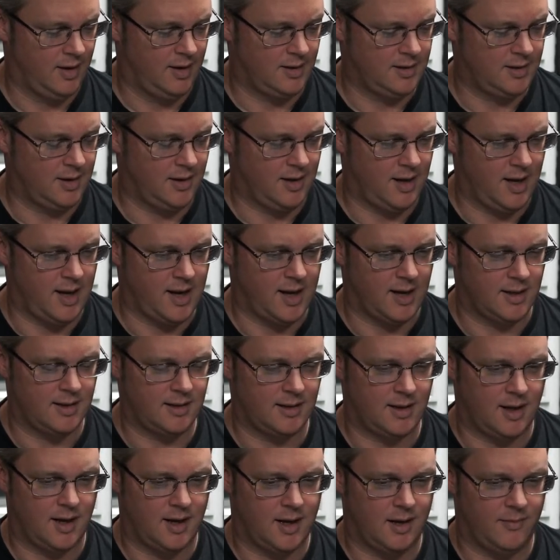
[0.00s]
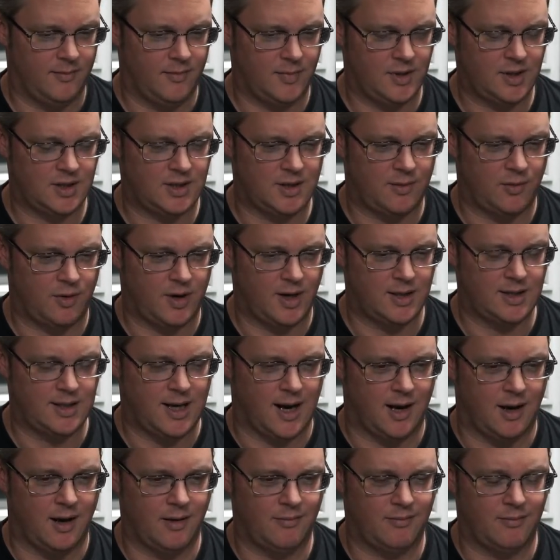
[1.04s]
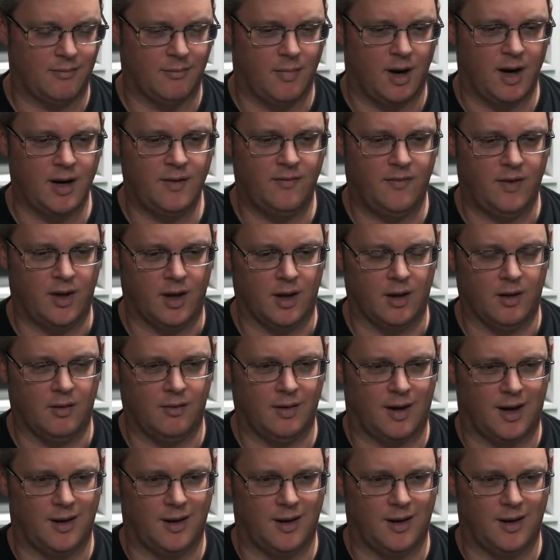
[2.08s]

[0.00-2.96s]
So yeah, um, to summarise that, I my view,